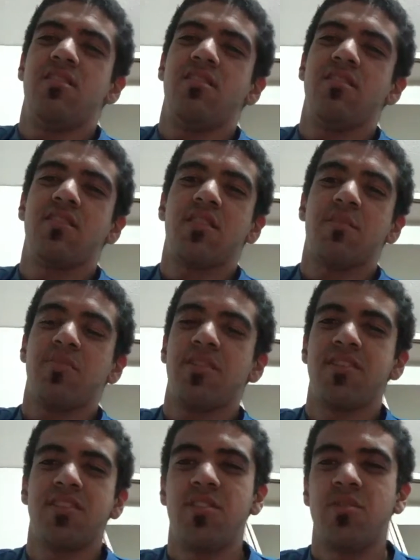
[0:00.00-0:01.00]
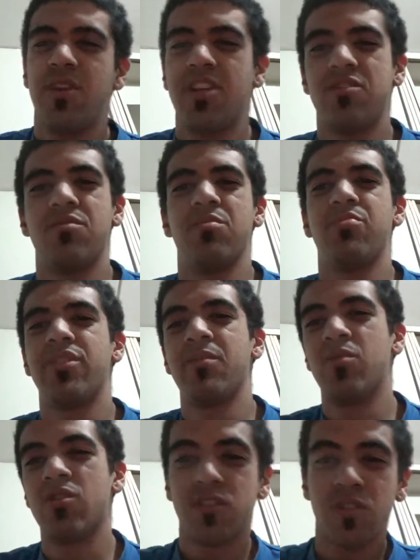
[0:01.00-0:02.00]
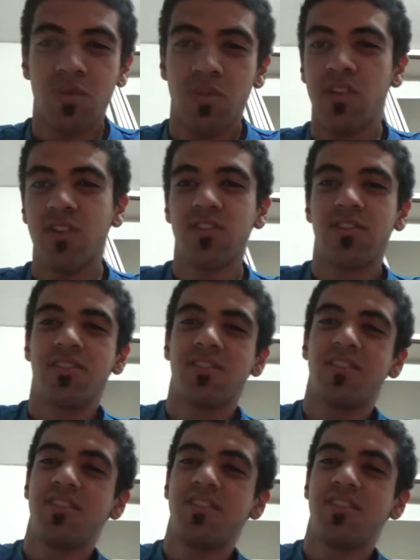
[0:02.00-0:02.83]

you know, like a pleasant situation will bring more squirrels,